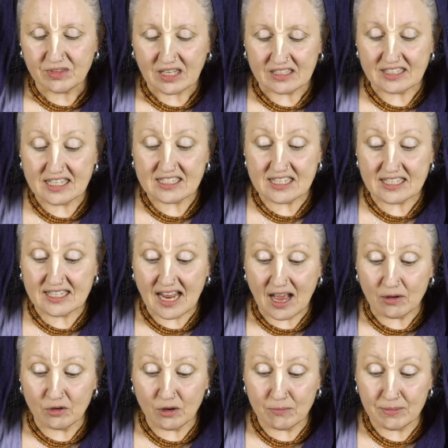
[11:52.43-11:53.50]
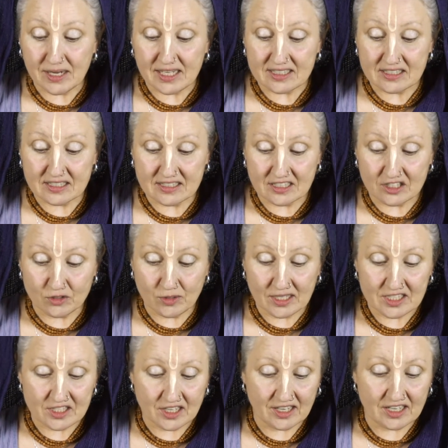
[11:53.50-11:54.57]
Thus he now compares the
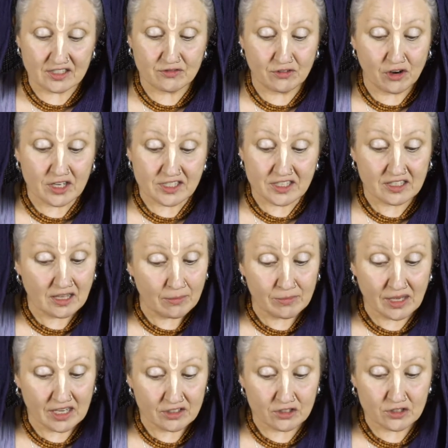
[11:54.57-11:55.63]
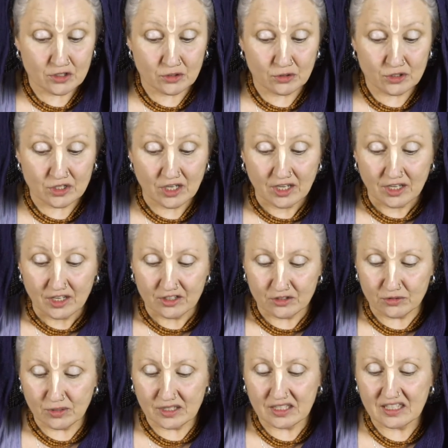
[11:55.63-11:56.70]
situation, as far as it can be understood,
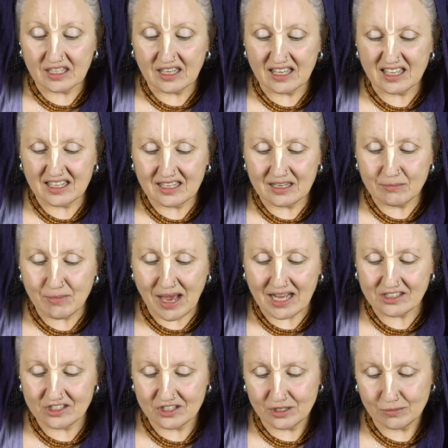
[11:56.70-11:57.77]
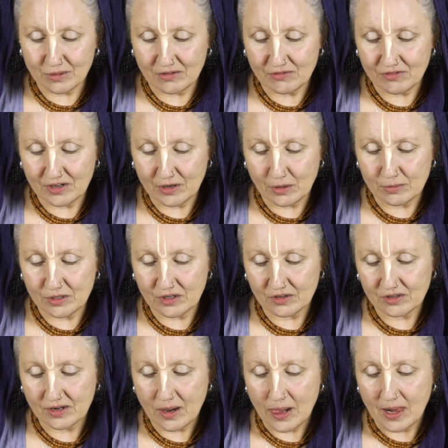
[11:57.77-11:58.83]
to an imaginable
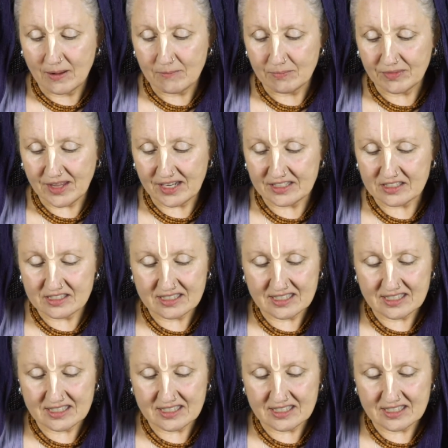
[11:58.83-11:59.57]
phenomenon, that is,